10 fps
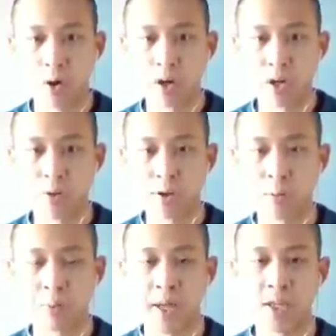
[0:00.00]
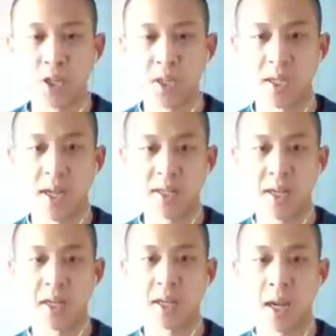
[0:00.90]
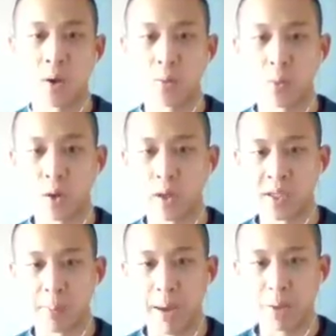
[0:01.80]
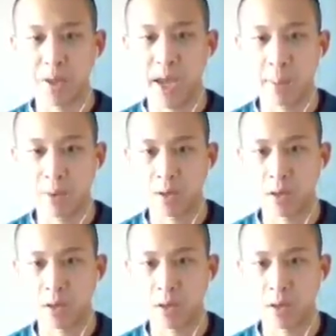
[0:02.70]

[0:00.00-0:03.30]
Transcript: your plan just did not take into account what is about to happen.